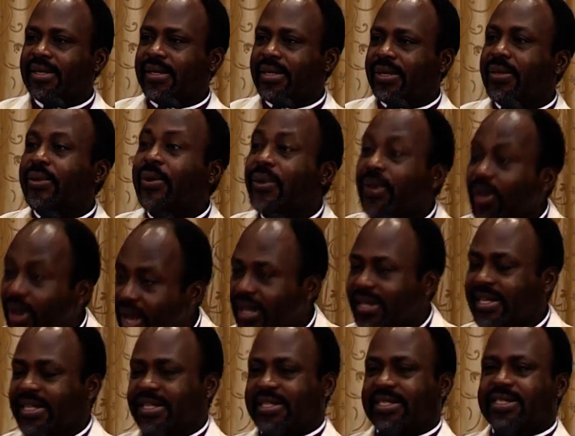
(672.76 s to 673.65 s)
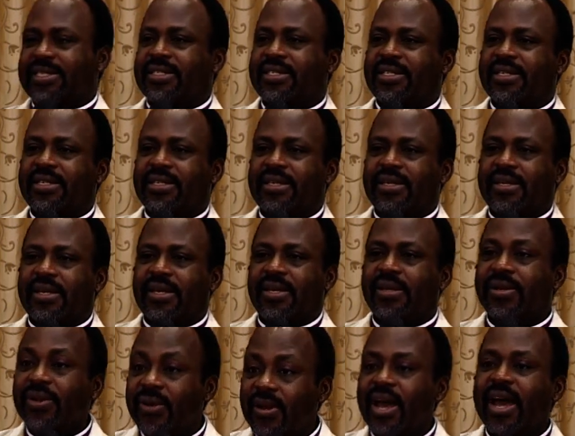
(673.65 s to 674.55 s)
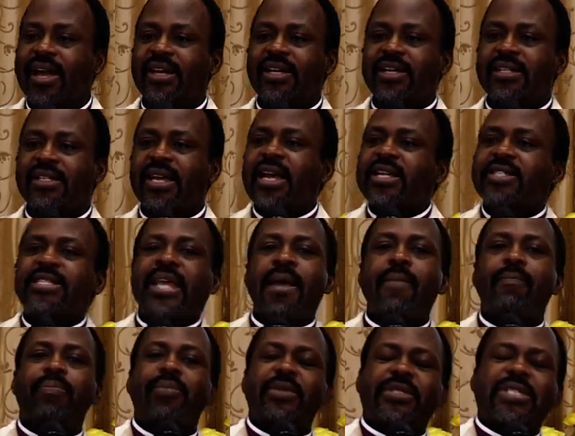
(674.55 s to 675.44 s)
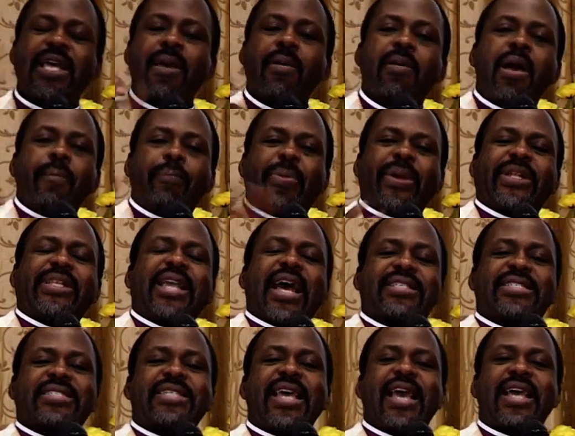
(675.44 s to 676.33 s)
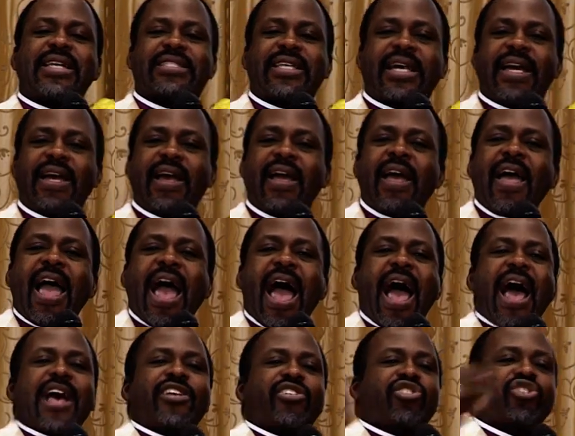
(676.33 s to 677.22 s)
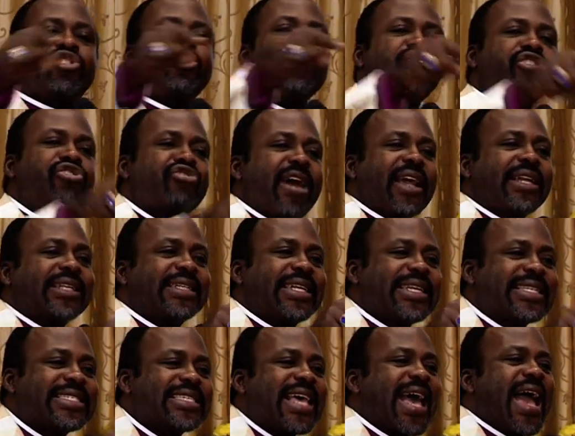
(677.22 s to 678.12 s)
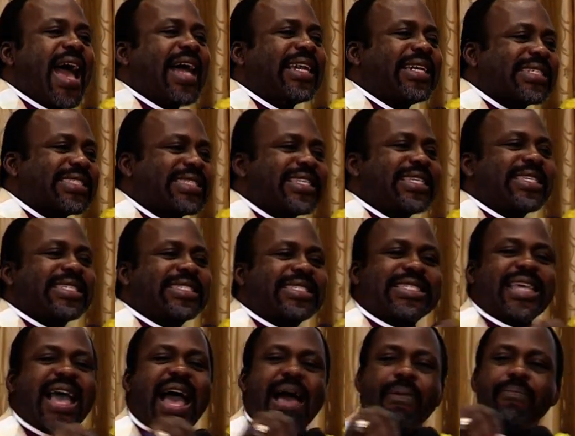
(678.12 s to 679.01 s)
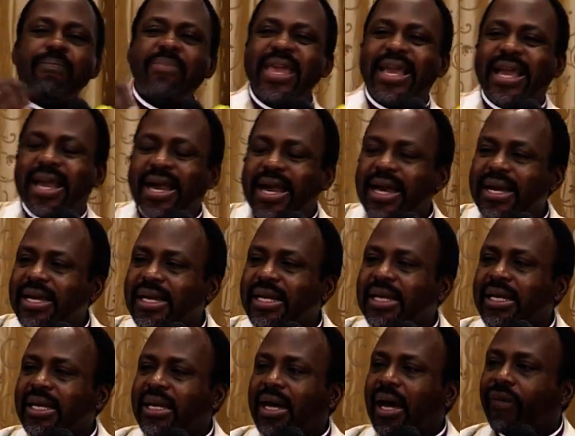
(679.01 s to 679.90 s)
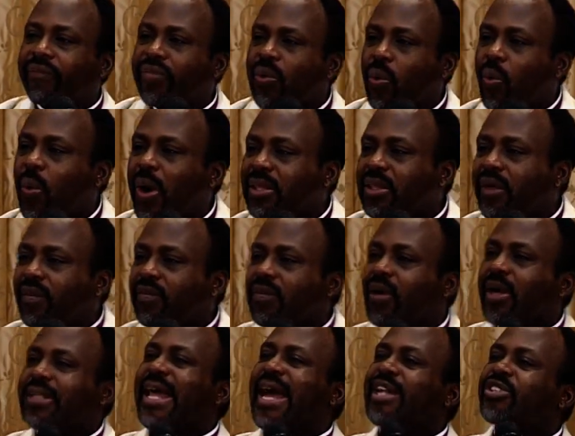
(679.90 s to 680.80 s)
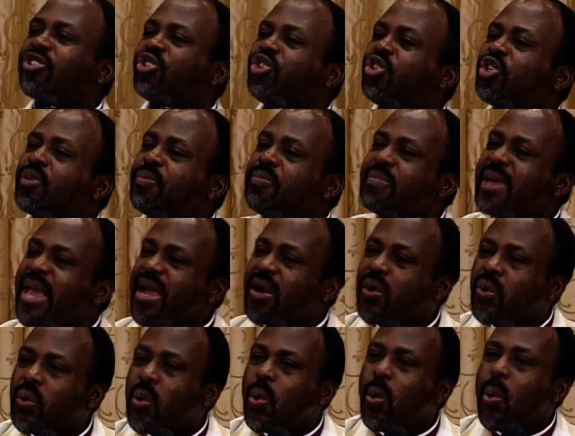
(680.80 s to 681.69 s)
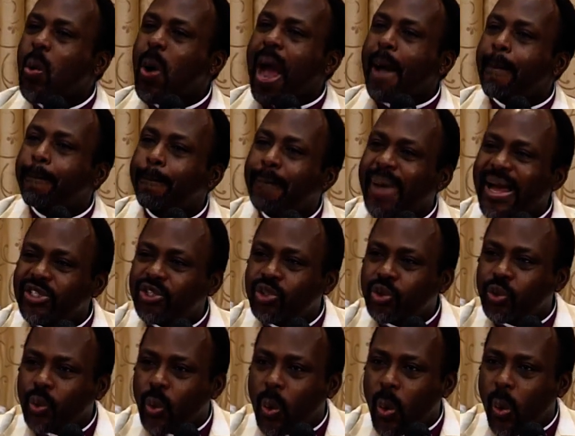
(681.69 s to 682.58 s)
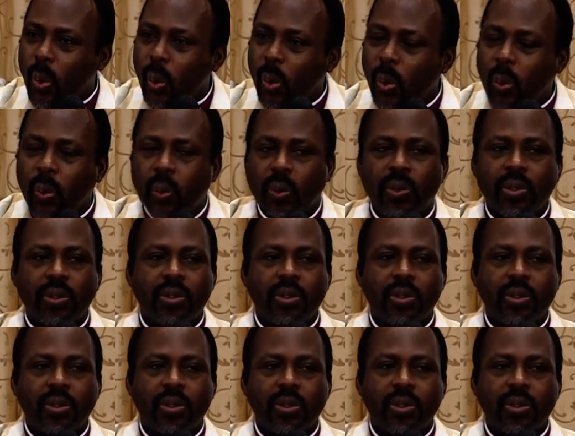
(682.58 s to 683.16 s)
You learn it. You learn it. So Peter says, as children, desire the sincere milk of the word of God, that you may grow and mature